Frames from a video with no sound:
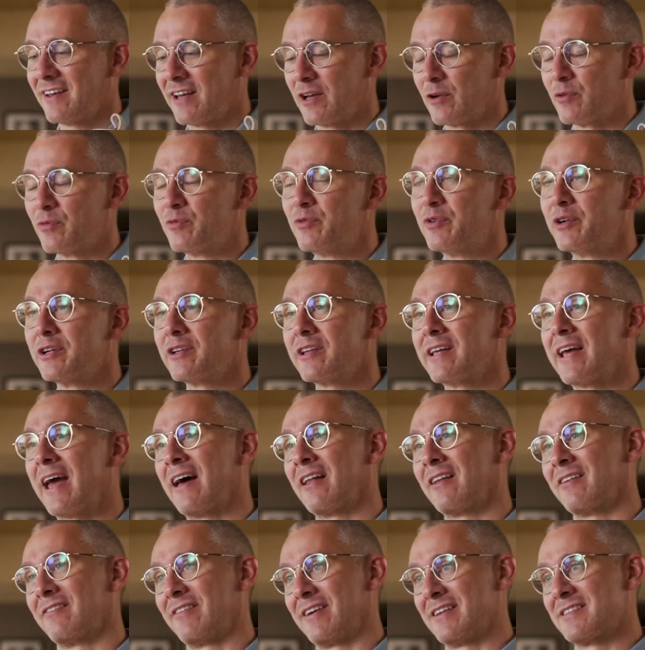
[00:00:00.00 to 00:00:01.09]
it really
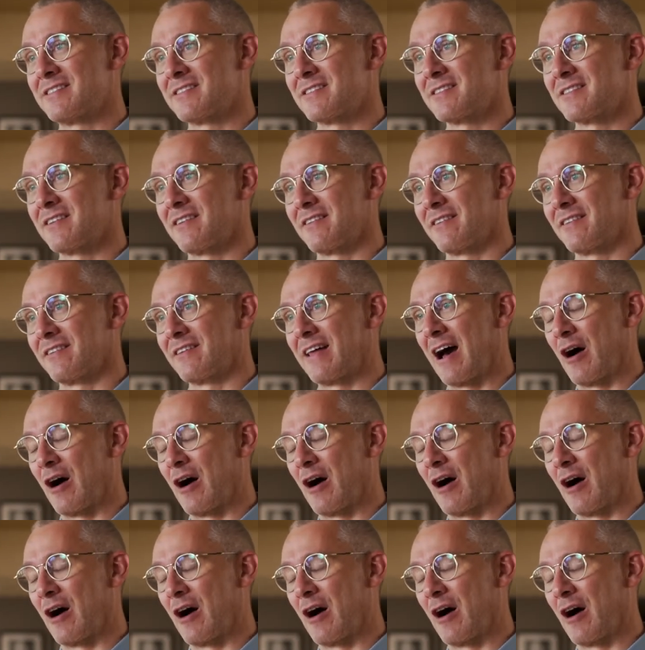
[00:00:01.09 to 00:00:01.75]
elevates the